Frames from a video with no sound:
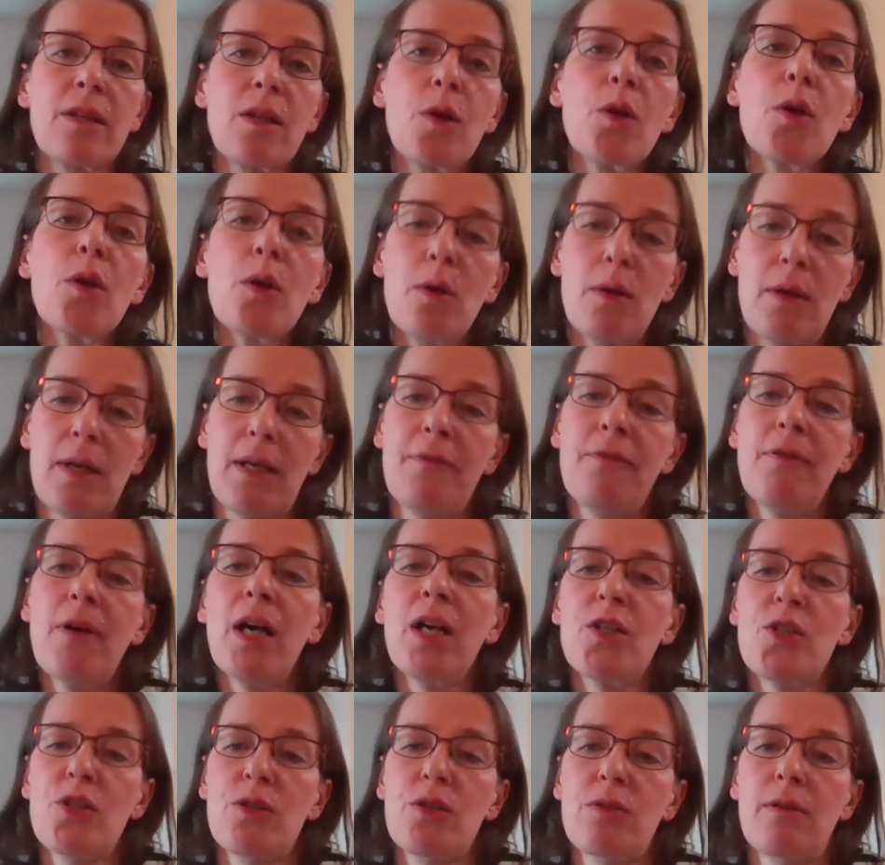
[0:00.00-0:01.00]
early
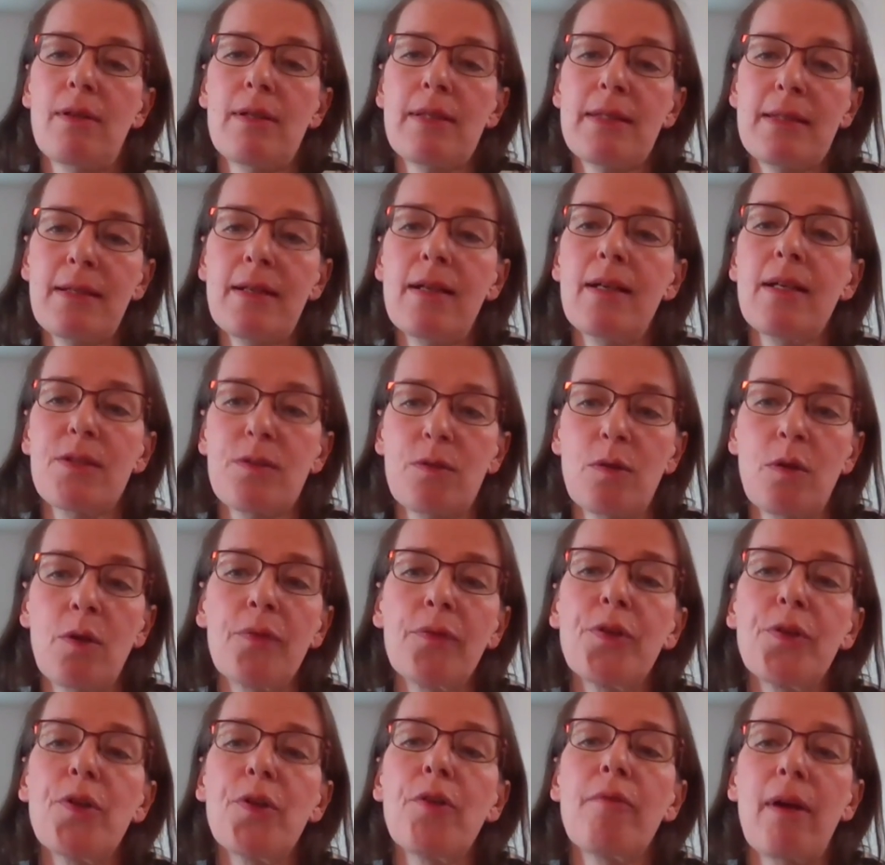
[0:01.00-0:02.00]
functional signs
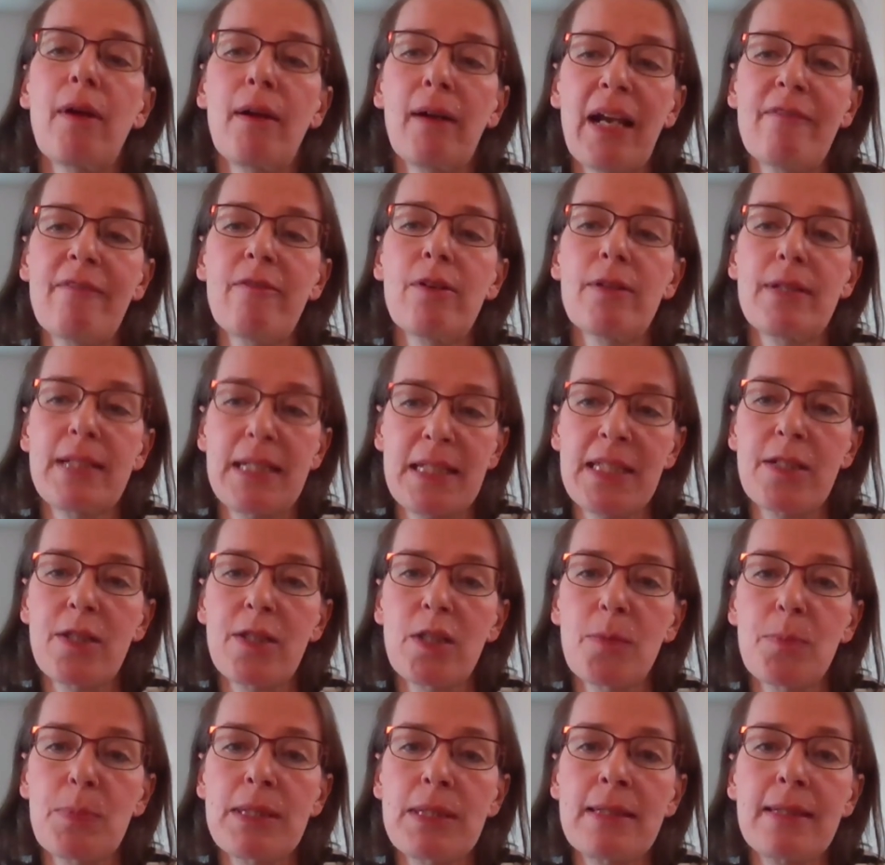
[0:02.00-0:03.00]
of neural level
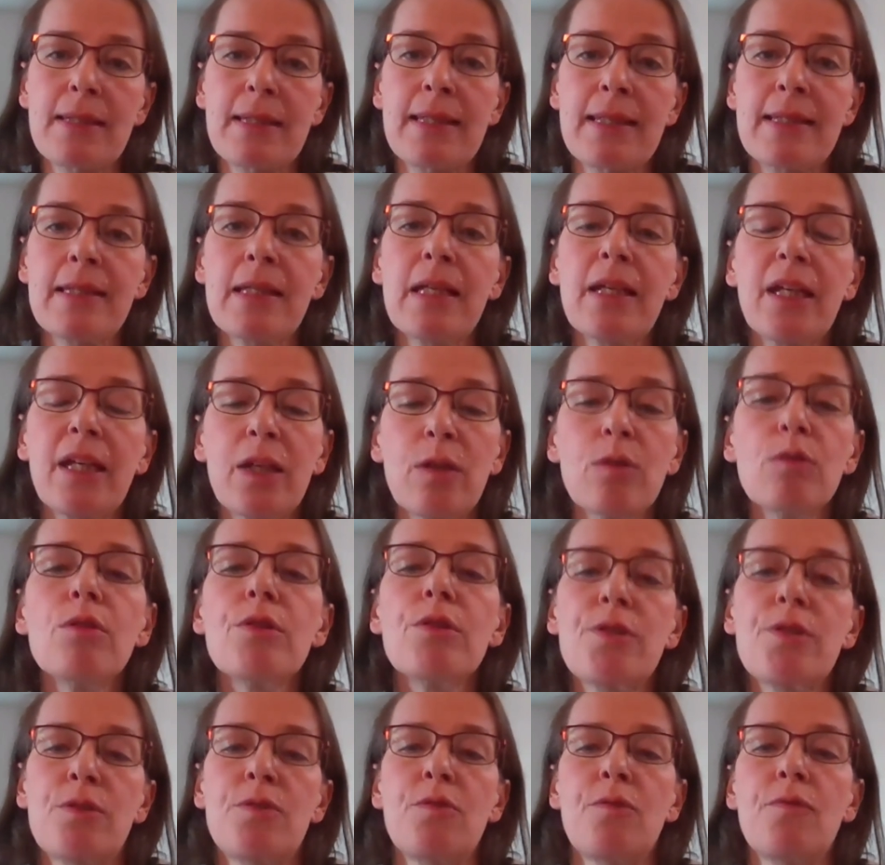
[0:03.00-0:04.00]
disturbances in
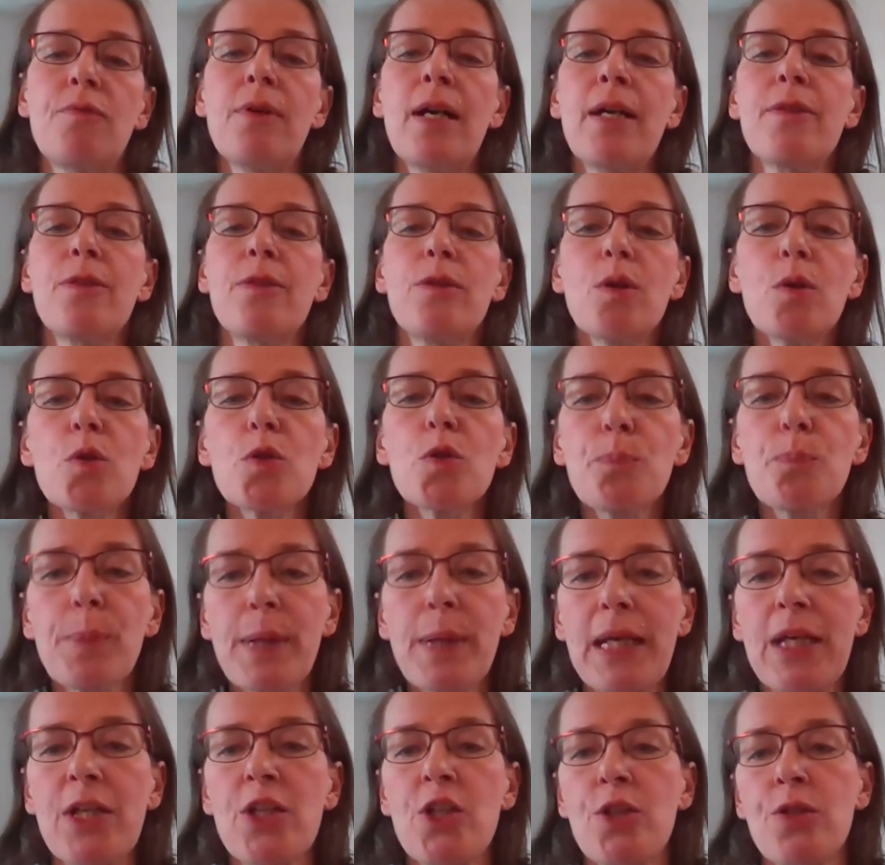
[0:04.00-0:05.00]
order to find those
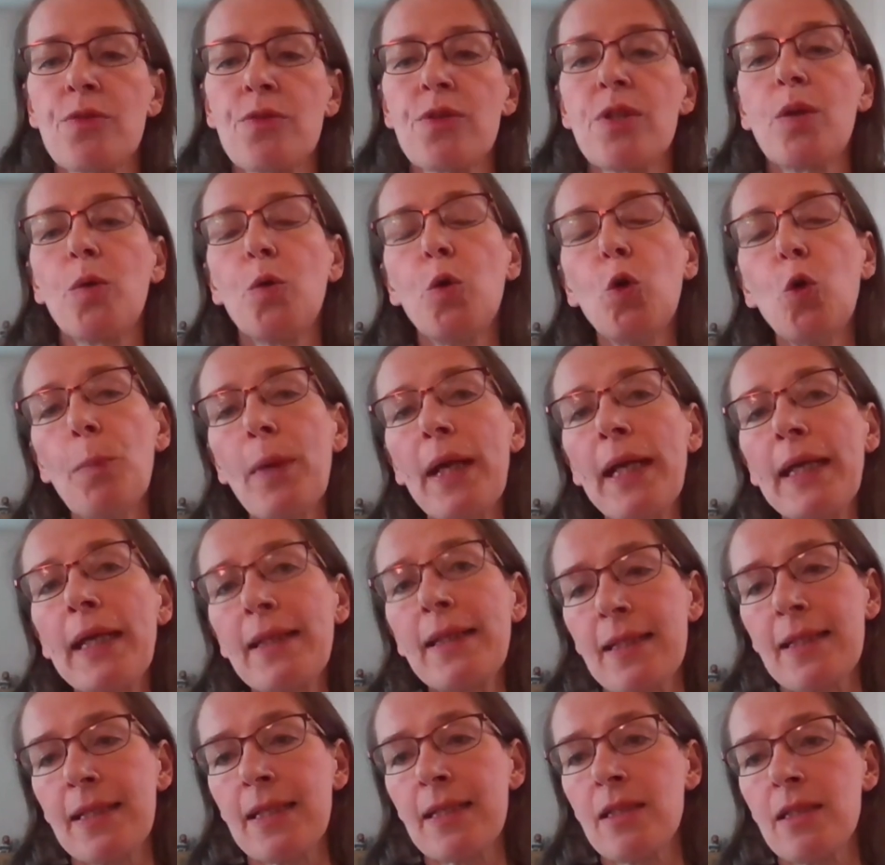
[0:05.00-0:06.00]
patients who may
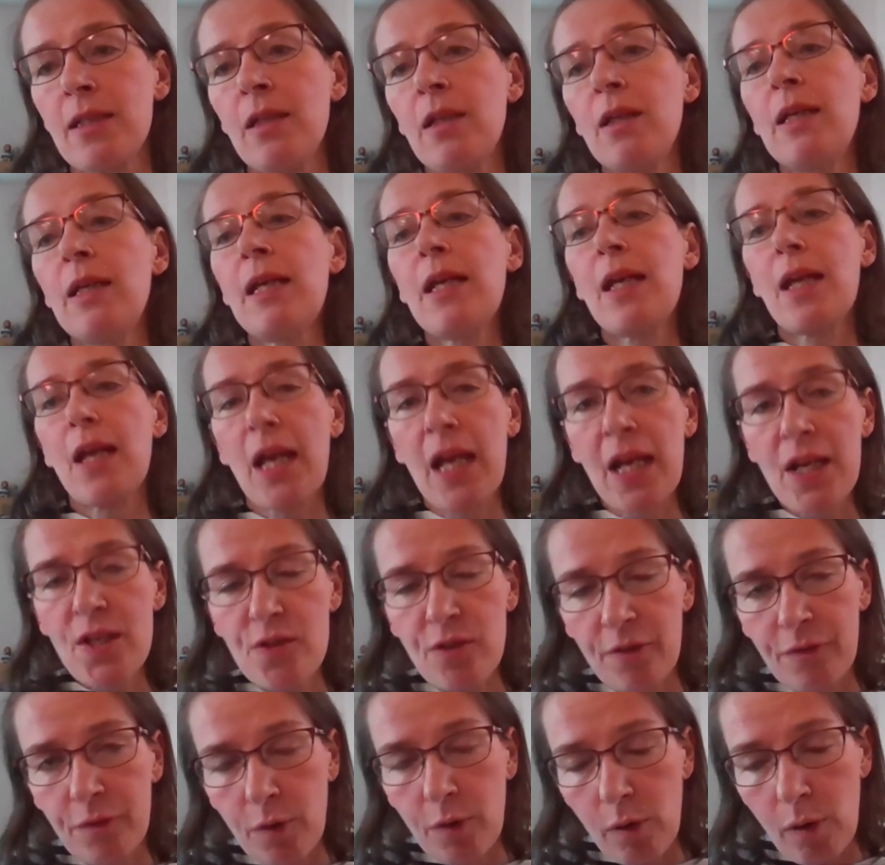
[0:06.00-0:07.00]
need
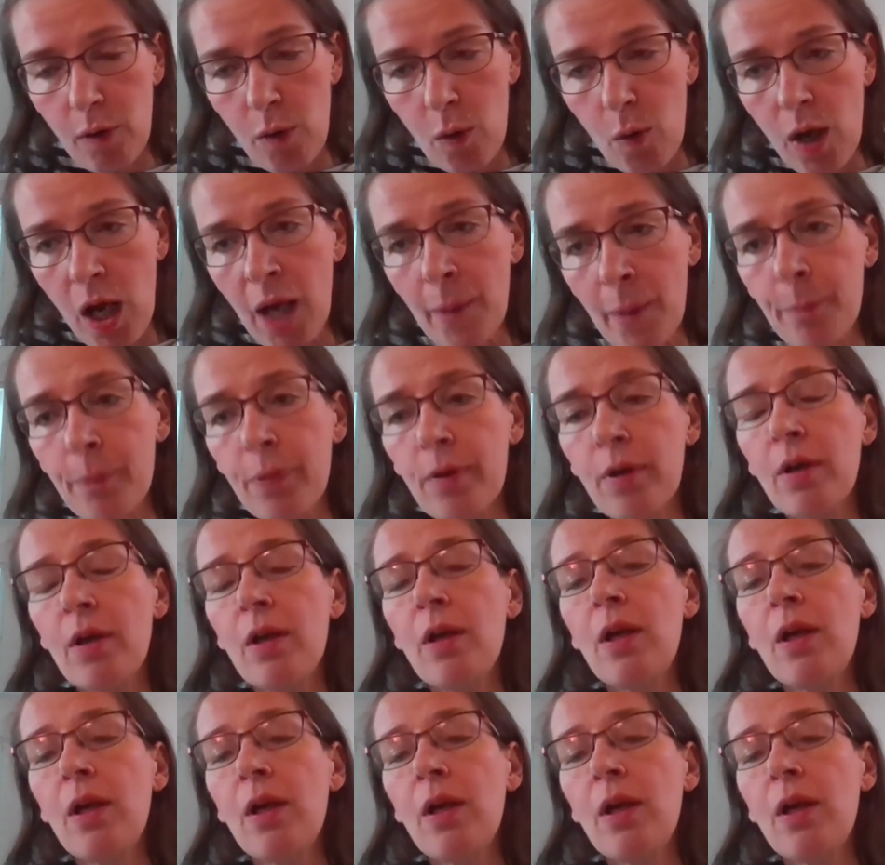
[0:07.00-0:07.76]
extra follow-up